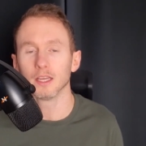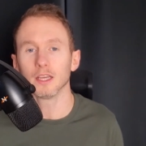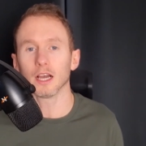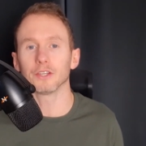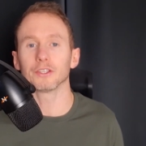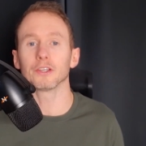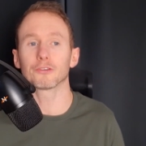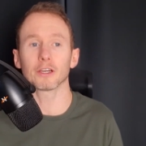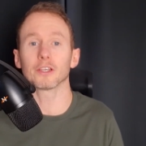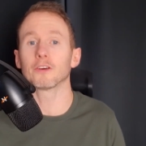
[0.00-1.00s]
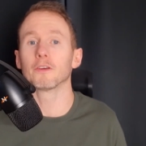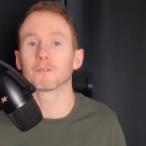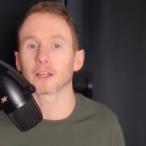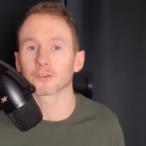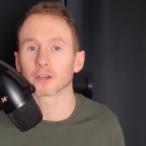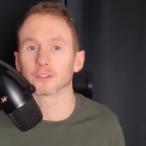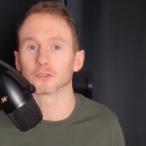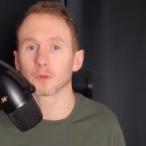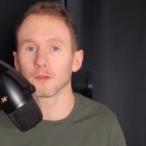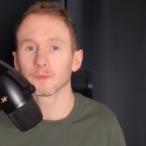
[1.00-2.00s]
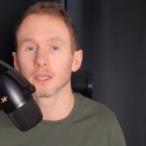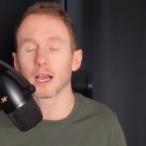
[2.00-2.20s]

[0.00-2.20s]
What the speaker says: And you can create your own flashcards as well.